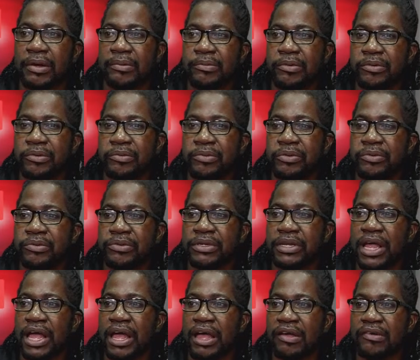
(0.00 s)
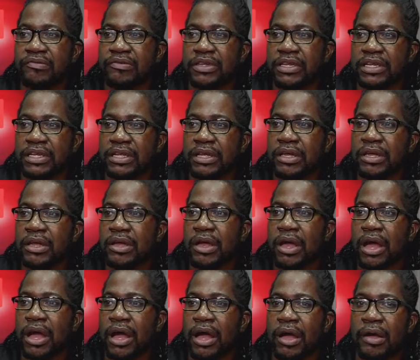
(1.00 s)
we wouldn't have the
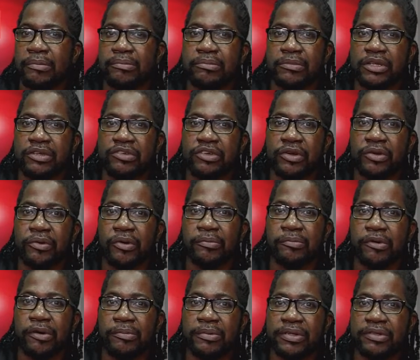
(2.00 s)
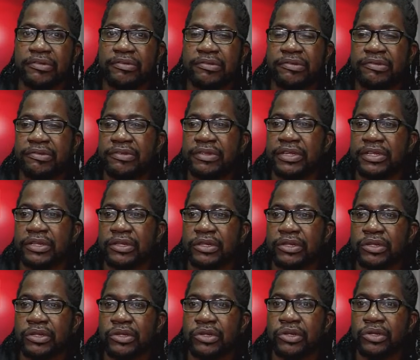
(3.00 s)
general public still
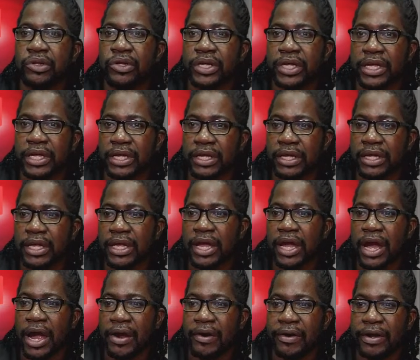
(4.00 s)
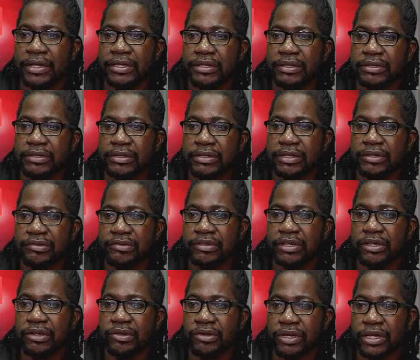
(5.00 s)
looking, all right, still
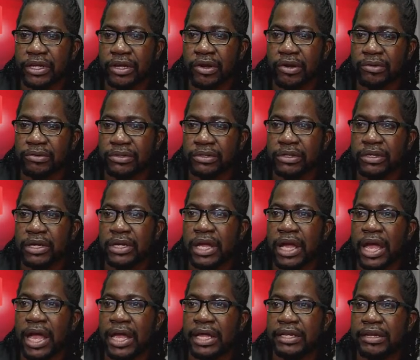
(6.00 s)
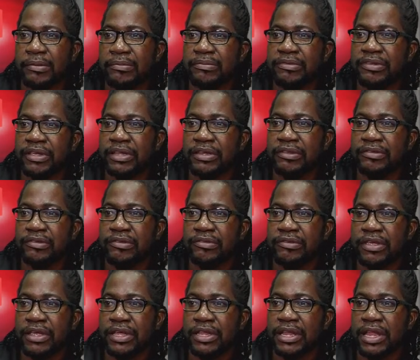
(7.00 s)
looking out. And I'm saying this to
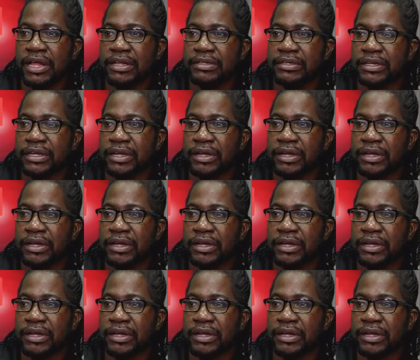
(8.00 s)
say that